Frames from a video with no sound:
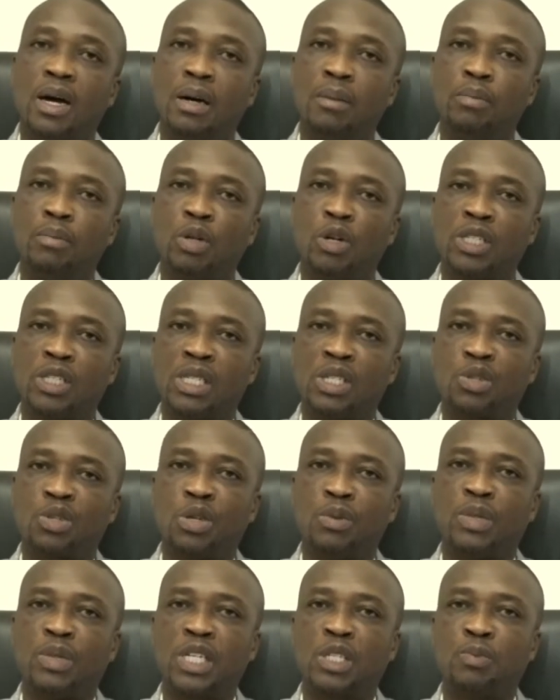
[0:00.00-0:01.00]
Because the
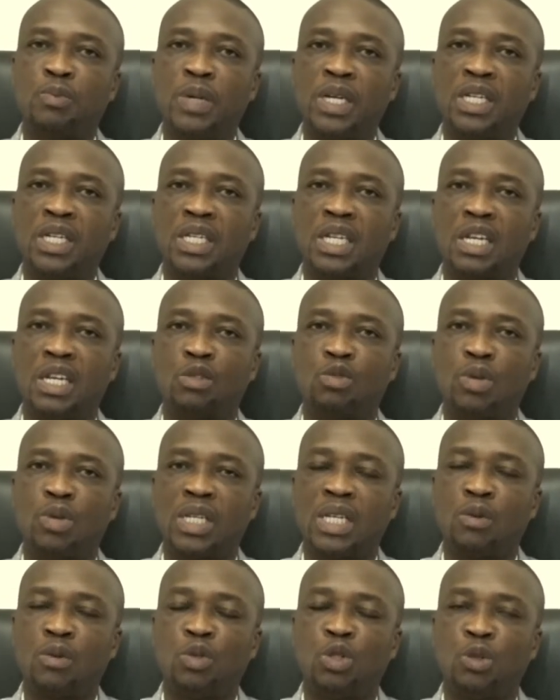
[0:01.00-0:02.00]
scriptures make it clear to us
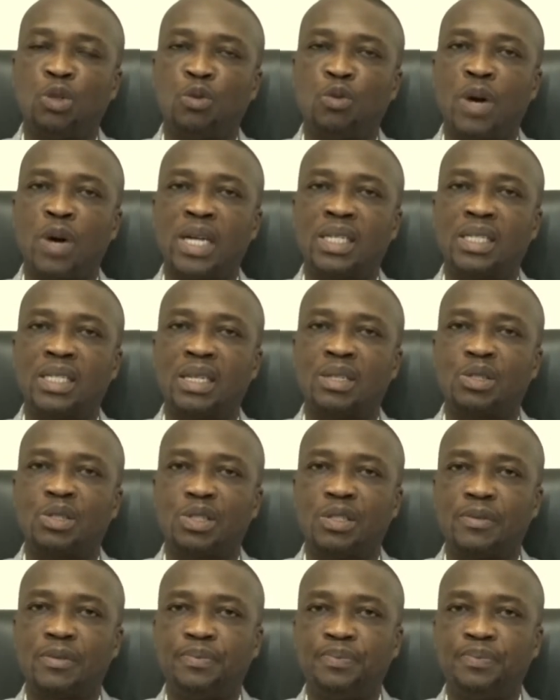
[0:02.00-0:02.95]
that we should be wise as